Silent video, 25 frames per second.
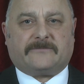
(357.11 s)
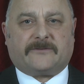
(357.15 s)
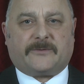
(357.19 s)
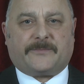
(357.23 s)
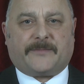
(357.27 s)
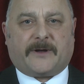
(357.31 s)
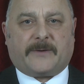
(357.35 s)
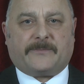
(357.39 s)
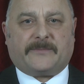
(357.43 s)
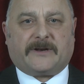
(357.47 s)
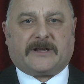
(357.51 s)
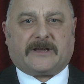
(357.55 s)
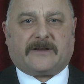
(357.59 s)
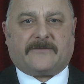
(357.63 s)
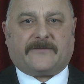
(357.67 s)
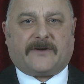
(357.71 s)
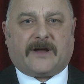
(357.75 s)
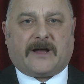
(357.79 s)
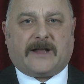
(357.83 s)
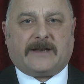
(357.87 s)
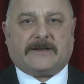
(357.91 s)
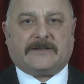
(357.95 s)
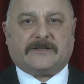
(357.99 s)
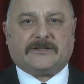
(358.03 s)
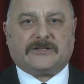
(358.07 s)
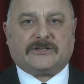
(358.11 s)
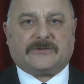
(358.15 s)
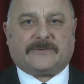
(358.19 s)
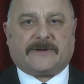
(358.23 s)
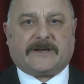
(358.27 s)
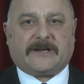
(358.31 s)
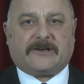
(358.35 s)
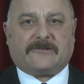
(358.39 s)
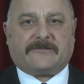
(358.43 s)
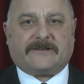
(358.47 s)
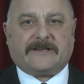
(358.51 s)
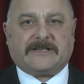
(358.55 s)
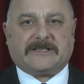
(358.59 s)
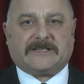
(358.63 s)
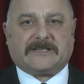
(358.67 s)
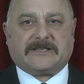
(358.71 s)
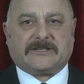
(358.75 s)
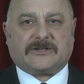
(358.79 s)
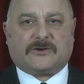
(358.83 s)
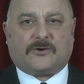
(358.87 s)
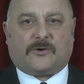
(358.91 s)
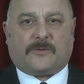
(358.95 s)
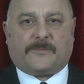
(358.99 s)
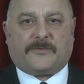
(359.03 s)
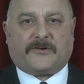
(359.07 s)
Republic of Ireland to increase
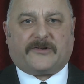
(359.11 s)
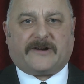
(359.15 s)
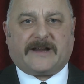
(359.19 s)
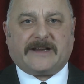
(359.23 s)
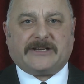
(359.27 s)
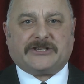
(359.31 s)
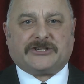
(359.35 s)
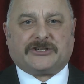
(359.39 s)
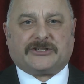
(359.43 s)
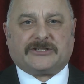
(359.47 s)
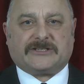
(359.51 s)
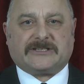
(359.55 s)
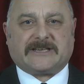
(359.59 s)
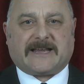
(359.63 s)
its corporation